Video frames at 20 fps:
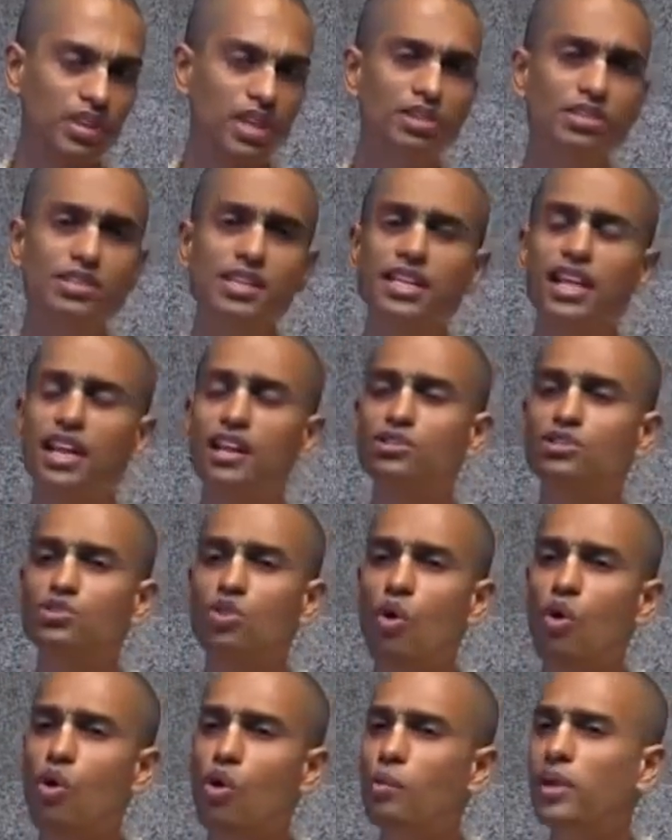You see, there are
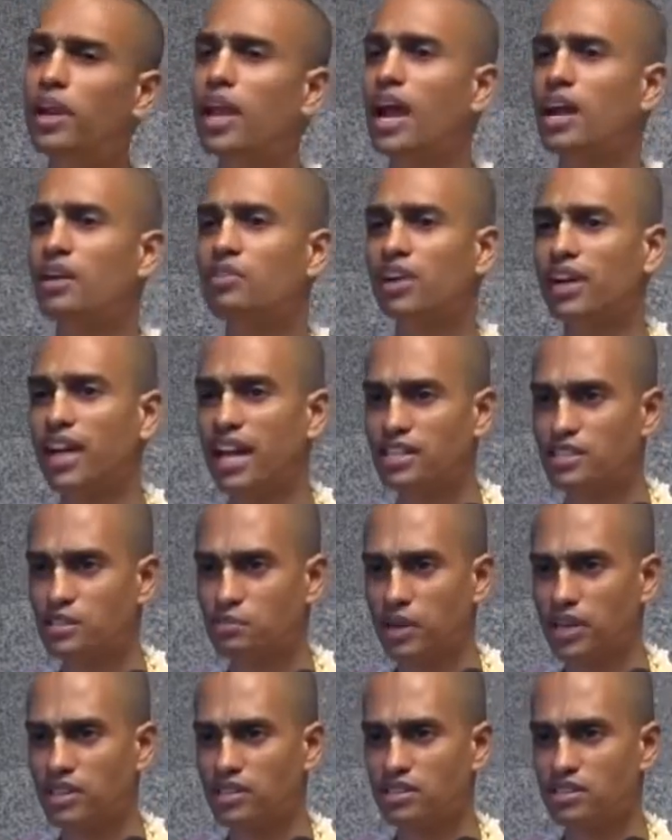so many
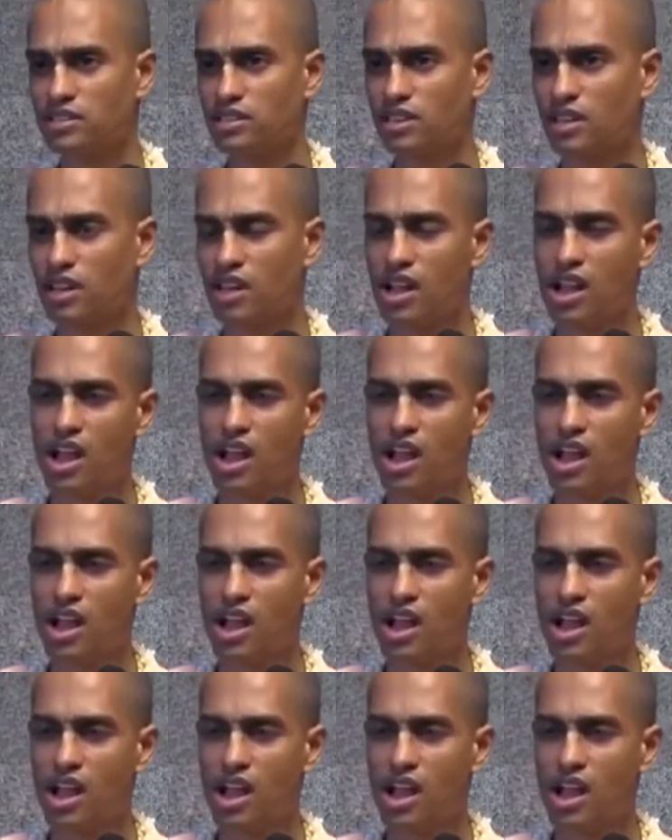advertisements